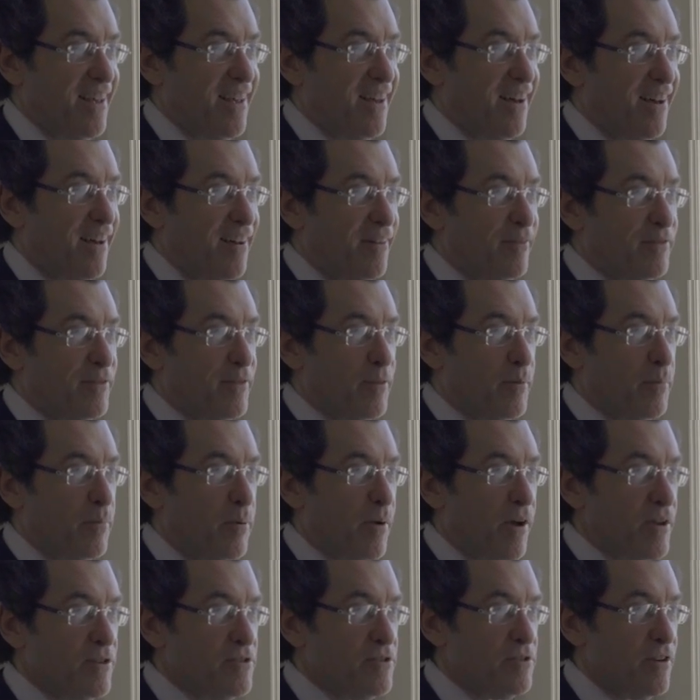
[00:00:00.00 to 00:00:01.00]
of the
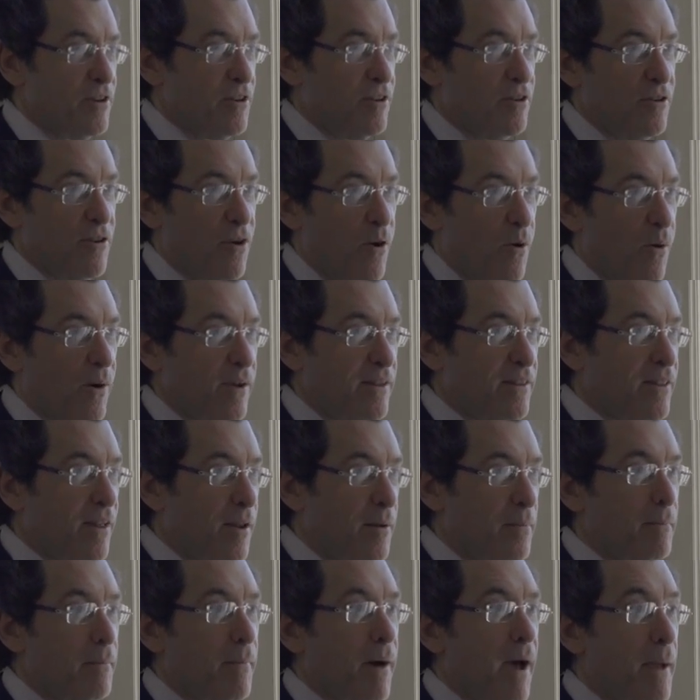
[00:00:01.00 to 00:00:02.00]
president knowing
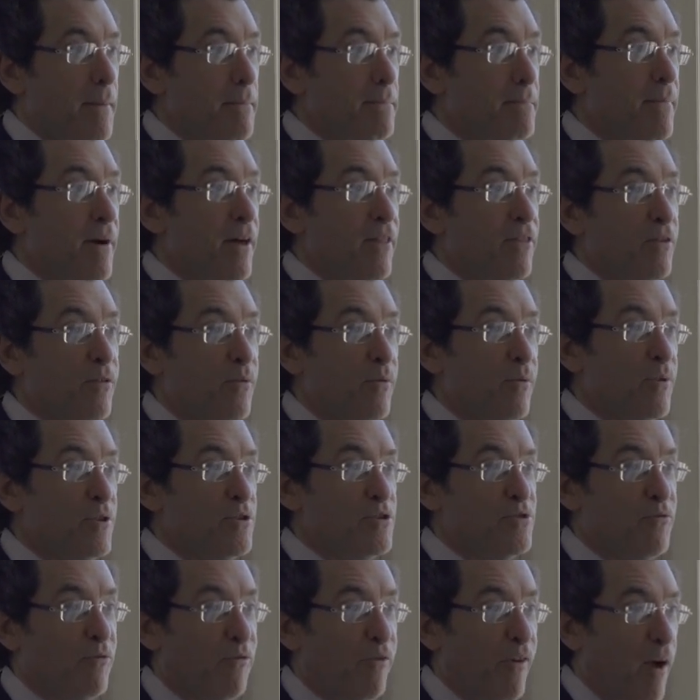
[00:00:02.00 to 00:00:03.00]
that my mother
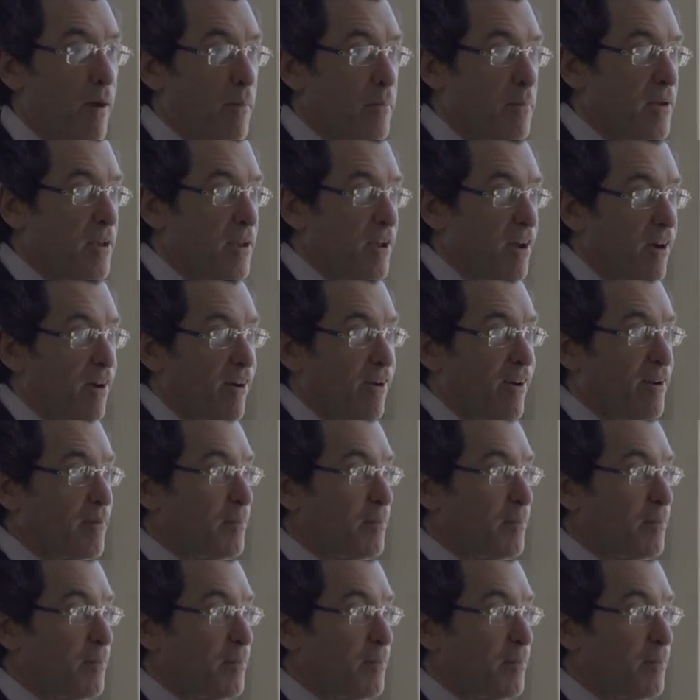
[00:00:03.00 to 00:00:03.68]
was from here